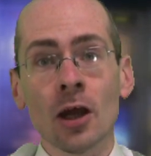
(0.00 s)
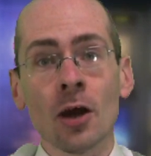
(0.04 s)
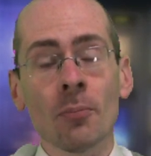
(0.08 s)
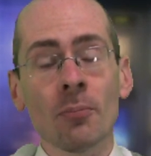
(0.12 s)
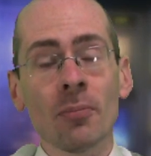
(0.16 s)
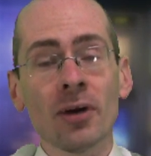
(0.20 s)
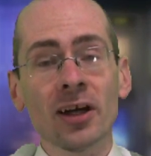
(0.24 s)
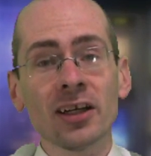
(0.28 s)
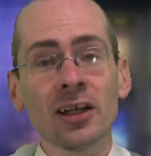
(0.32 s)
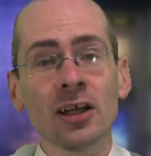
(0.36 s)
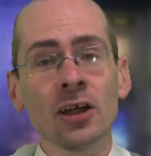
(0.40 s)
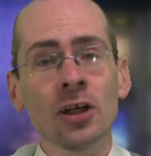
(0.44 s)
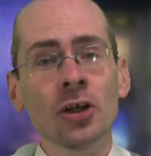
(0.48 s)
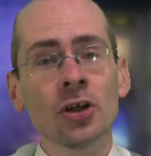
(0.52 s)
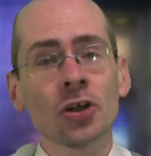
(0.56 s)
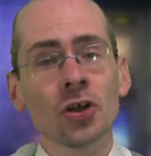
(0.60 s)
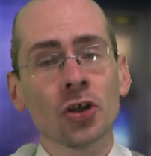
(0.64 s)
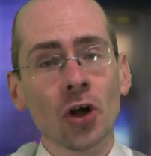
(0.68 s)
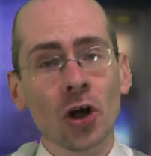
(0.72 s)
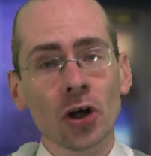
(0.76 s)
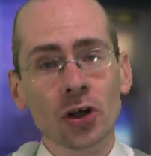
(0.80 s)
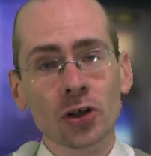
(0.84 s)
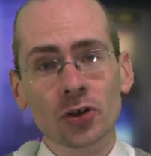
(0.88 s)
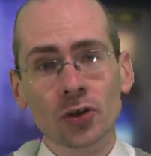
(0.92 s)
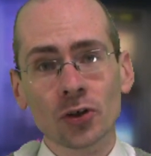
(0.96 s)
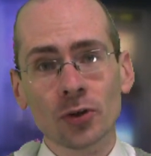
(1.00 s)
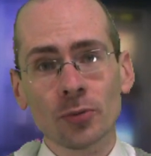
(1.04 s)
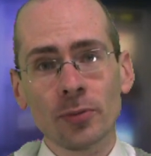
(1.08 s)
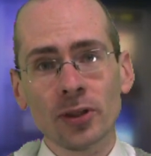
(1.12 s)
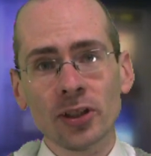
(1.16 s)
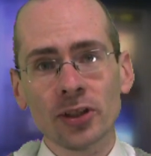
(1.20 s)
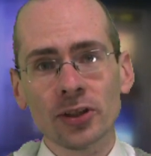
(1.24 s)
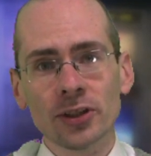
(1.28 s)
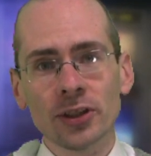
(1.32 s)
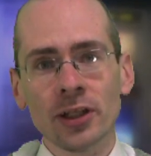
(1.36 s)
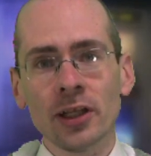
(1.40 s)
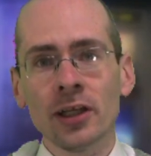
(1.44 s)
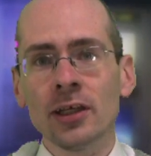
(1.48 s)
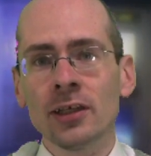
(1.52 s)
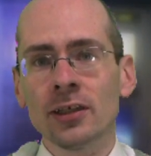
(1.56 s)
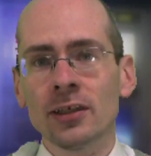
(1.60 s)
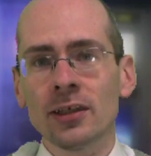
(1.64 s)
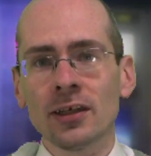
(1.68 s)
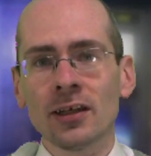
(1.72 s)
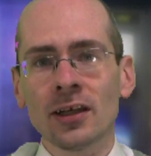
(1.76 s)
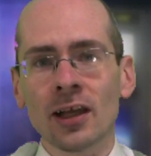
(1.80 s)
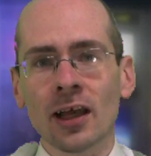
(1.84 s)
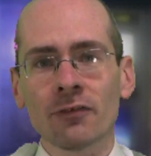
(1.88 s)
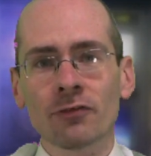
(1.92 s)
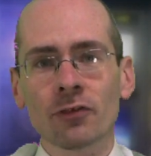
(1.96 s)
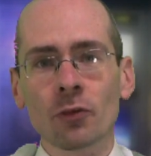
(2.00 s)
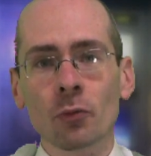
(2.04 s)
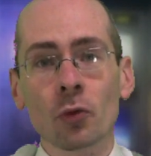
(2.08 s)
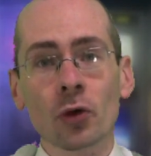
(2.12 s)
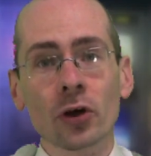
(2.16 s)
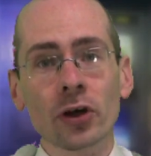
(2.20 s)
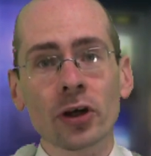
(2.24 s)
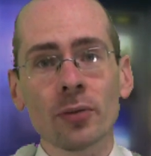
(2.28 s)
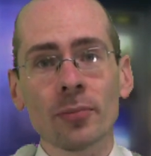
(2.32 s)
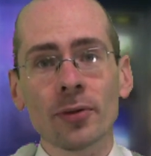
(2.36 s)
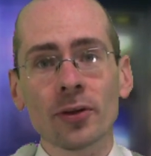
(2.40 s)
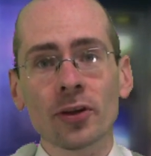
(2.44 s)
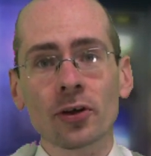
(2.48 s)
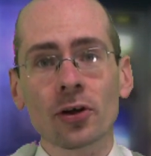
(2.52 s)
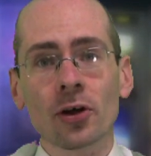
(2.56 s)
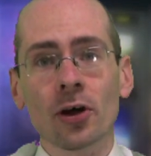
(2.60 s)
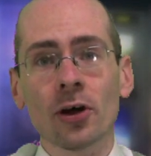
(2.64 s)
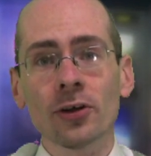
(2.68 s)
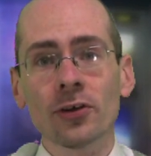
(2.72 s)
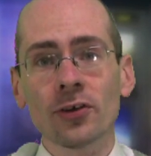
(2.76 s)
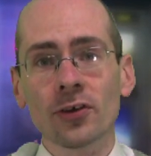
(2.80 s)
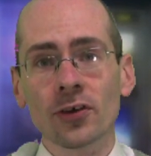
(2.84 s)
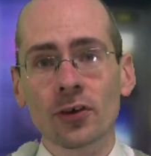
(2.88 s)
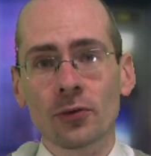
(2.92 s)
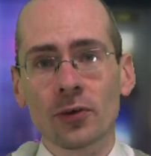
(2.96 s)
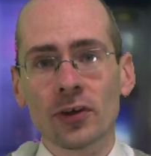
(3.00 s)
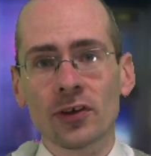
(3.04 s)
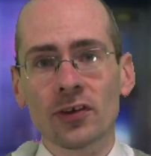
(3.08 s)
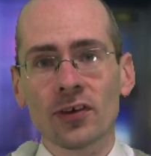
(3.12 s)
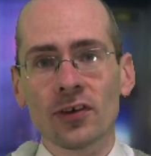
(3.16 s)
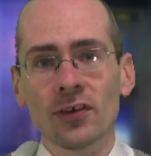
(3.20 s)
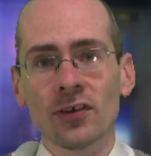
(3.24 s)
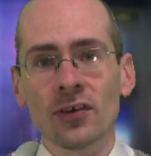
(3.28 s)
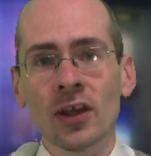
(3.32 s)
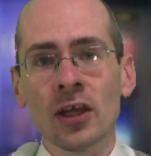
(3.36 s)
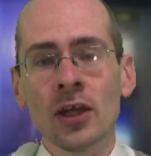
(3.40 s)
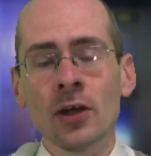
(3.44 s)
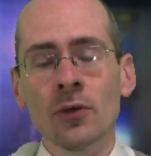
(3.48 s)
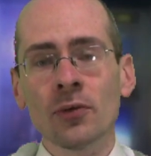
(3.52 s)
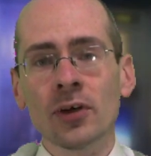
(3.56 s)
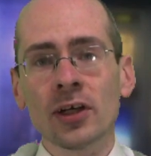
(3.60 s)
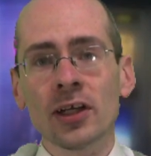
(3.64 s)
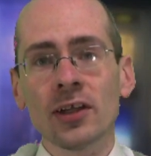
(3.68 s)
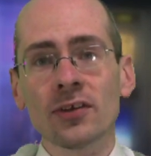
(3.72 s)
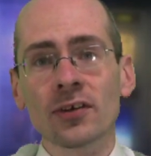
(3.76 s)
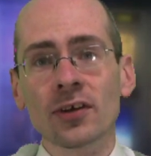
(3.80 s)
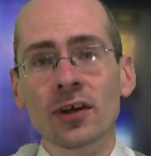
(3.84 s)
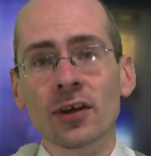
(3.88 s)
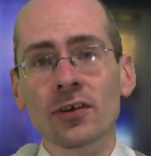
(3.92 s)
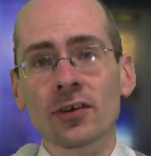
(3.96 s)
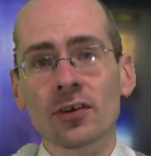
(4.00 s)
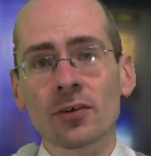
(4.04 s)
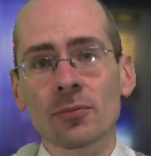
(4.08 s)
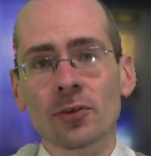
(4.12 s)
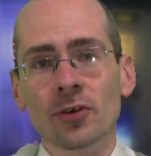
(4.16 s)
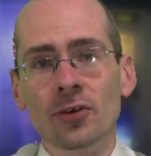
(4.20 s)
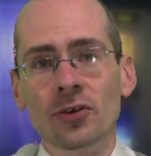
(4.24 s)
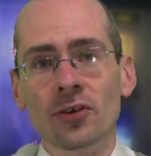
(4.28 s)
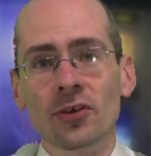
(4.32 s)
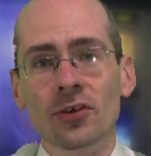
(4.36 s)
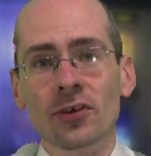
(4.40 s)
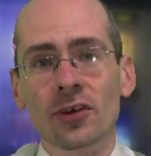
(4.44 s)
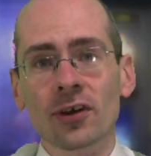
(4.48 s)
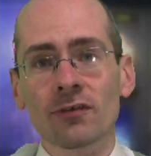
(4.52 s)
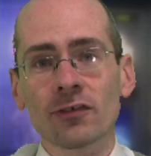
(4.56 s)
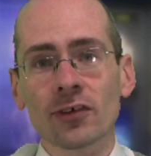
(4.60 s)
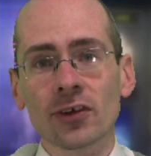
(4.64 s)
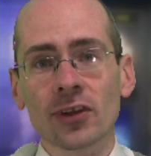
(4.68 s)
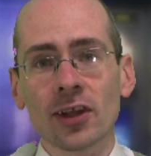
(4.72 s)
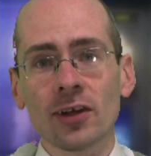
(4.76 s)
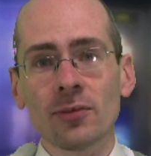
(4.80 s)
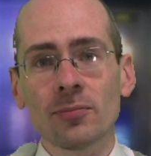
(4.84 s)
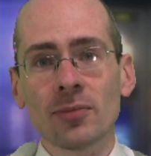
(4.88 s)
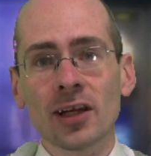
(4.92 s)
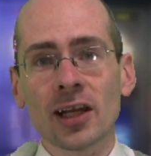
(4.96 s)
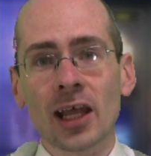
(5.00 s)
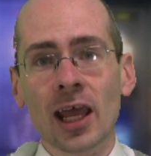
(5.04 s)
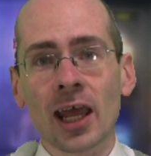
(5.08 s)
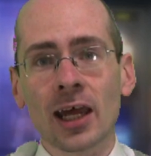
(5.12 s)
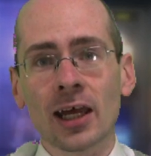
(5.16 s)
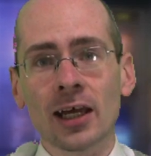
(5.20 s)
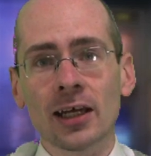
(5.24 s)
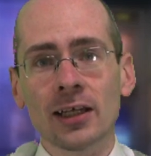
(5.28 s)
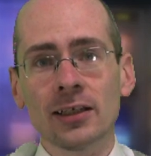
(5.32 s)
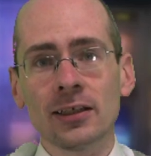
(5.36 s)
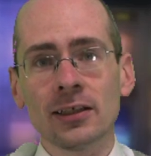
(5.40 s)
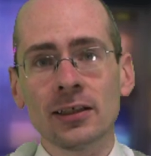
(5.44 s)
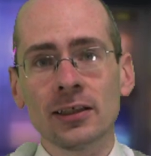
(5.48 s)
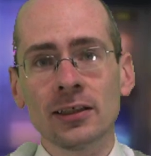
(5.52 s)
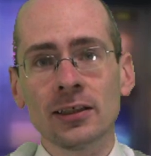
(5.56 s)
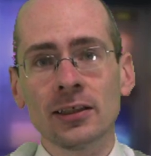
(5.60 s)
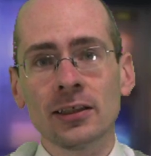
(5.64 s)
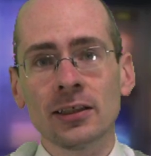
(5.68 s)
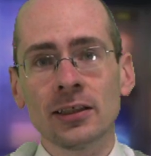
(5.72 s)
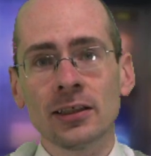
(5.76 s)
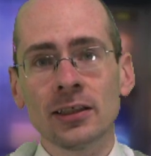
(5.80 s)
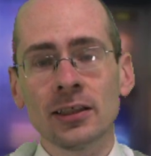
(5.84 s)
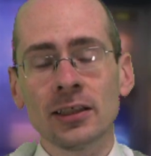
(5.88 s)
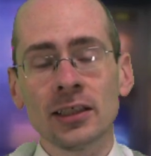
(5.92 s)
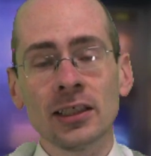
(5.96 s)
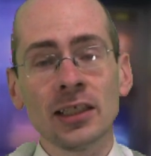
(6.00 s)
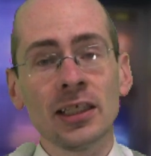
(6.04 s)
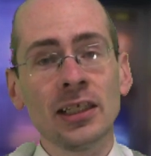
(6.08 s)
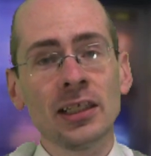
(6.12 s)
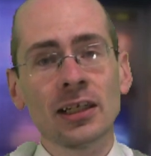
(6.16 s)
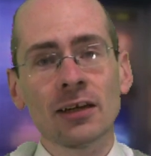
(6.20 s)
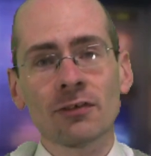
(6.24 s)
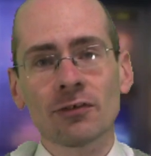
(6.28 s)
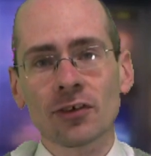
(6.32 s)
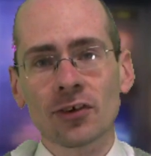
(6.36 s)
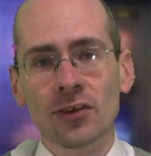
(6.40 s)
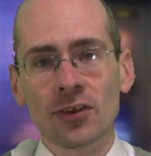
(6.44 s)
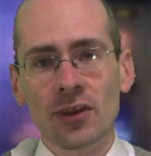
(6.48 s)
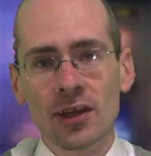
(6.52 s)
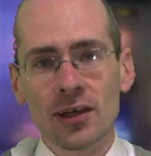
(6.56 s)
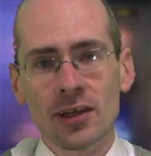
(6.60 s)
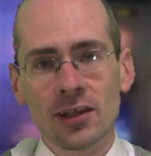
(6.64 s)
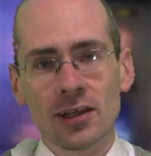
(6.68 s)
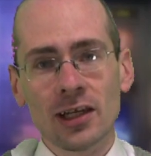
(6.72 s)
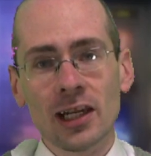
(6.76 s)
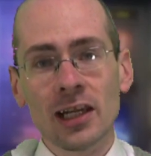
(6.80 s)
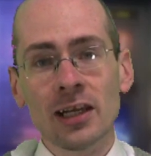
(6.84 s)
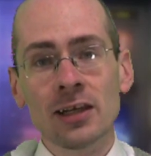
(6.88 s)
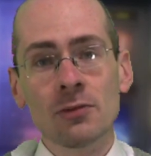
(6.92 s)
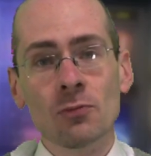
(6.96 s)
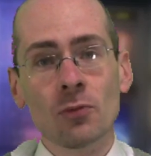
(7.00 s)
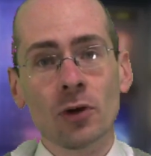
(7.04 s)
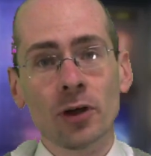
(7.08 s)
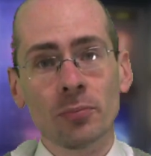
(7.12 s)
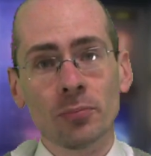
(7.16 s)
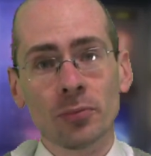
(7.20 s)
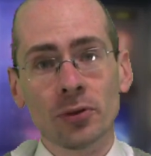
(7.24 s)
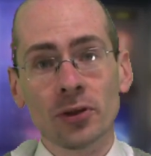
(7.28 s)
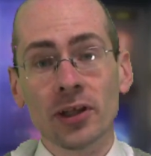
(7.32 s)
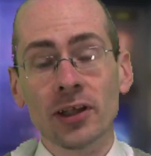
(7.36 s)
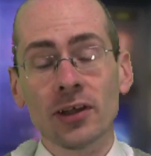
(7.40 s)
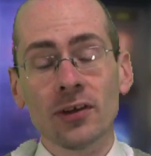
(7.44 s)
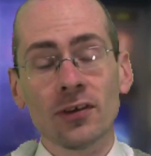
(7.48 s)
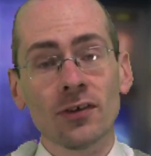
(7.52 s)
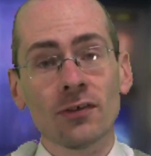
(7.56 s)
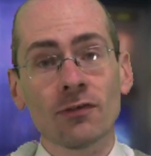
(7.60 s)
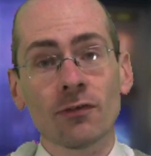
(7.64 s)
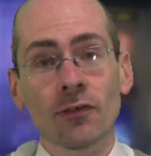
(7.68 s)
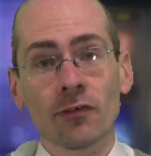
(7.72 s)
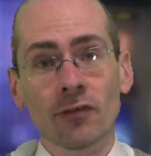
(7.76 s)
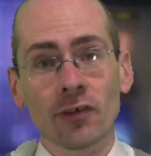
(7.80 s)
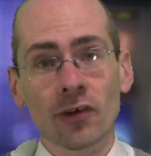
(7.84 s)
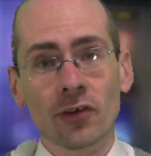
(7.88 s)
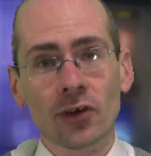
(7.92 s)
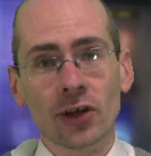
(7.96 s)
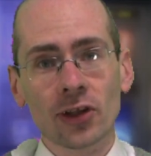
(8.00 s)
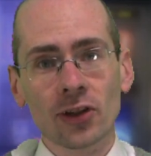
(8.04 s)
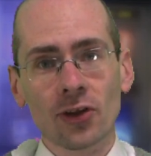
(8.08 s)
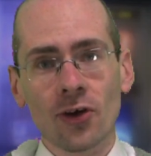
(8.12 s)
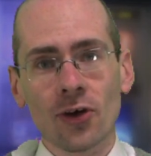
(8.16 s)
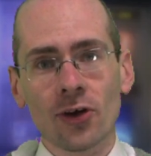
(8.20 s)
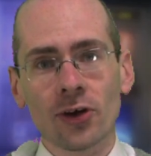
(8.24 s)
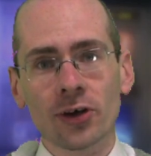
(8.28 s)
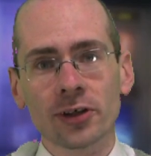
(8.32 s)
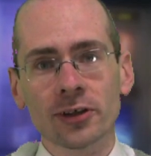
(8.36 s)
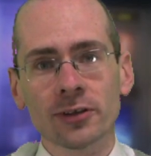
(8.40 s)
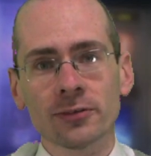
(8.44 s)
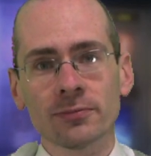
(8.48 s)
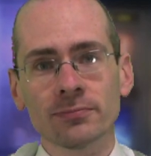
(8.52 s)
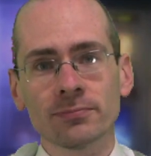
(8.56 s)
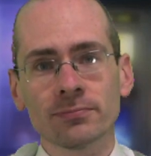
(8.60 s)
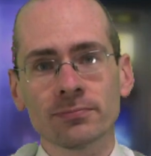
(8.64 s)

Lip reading: But Dr. Bill didn't have to worry about the consequences when his customers discovered they'd been had. He never stayed in any one place for very long.